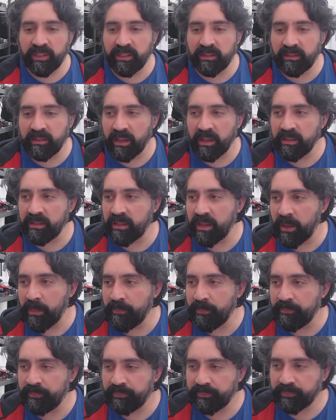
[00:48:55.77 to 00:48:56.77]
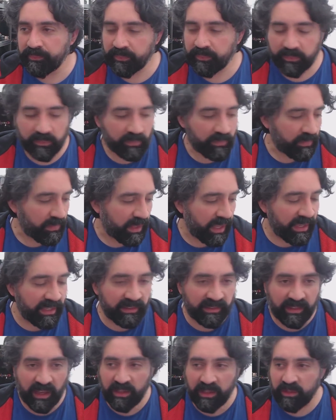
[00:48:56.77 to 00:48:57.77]
does.
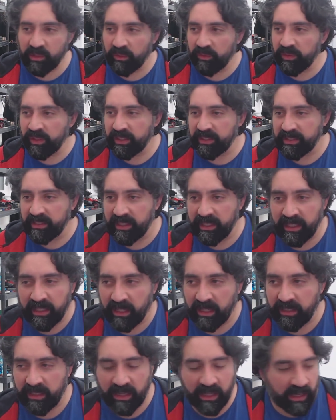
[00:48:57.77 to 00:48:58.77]
It does obviously like